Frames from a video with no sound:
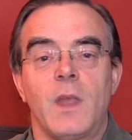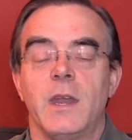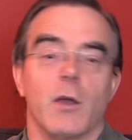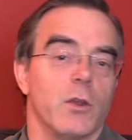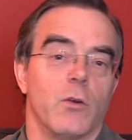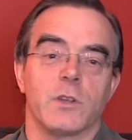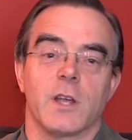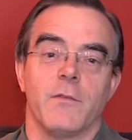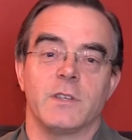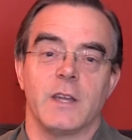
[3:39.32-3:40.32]
Now, you notice
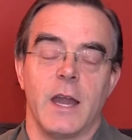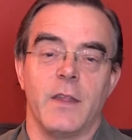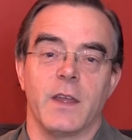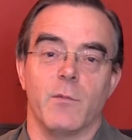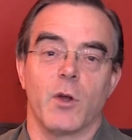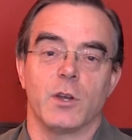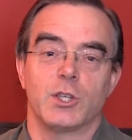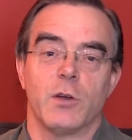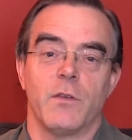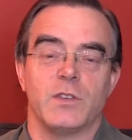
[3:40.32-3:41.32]
I haven't said anything about
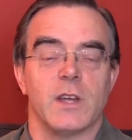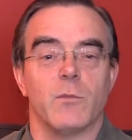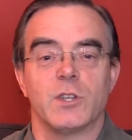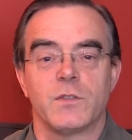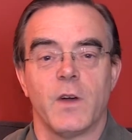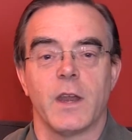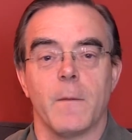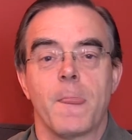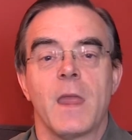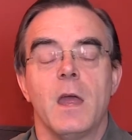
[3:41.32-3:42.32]
conservatives yet, which is
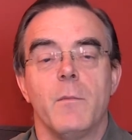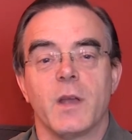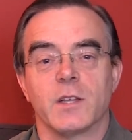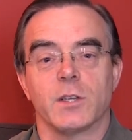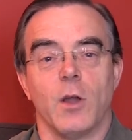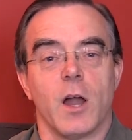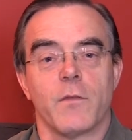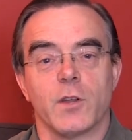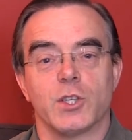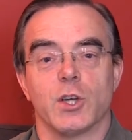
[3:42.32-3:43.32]
funny, because a lot
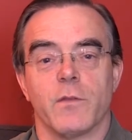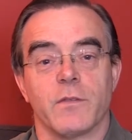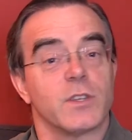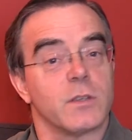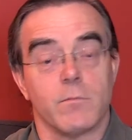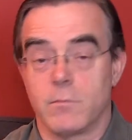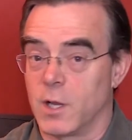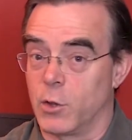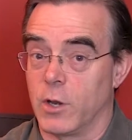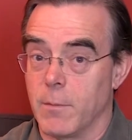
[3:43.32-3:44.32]
of conservatives,
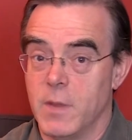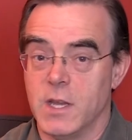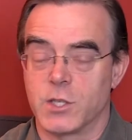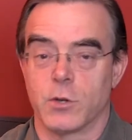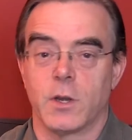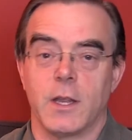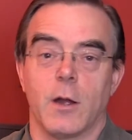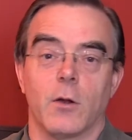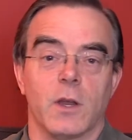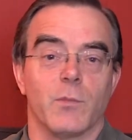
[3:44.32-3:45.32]
including me, certainly
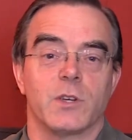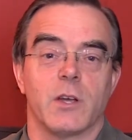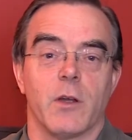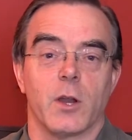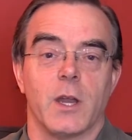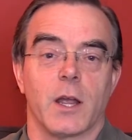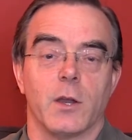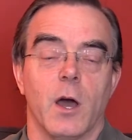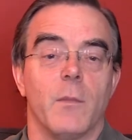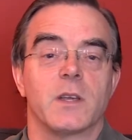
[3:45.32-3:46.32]
are libertarian on
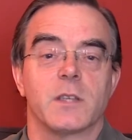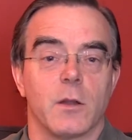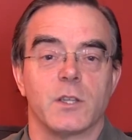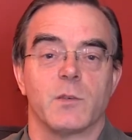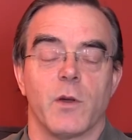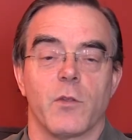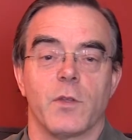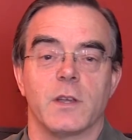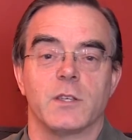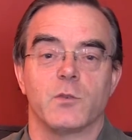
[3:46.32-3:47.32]
economics and on some other
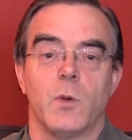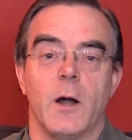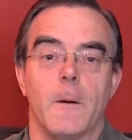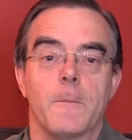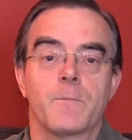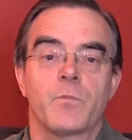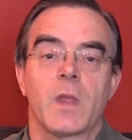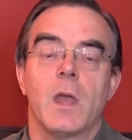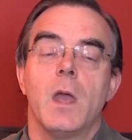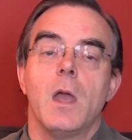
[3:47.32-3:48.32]
things as well.
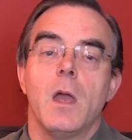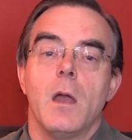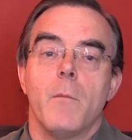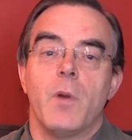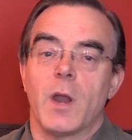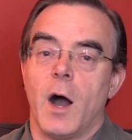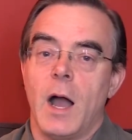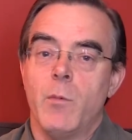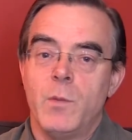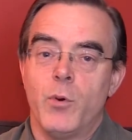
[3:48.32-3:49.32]
But
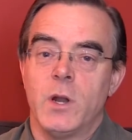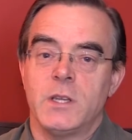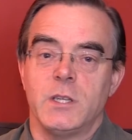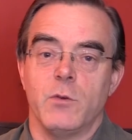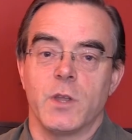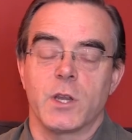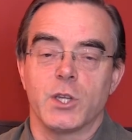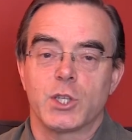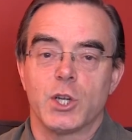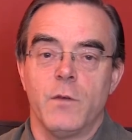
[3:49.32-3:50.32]
I would put it to you that
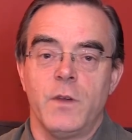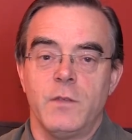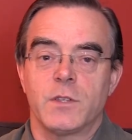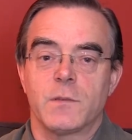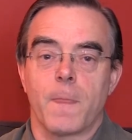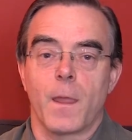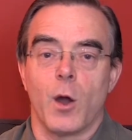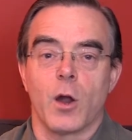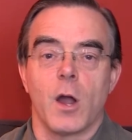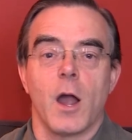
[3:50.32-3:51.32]
conservatives
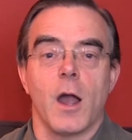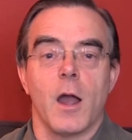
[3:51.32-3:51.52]
are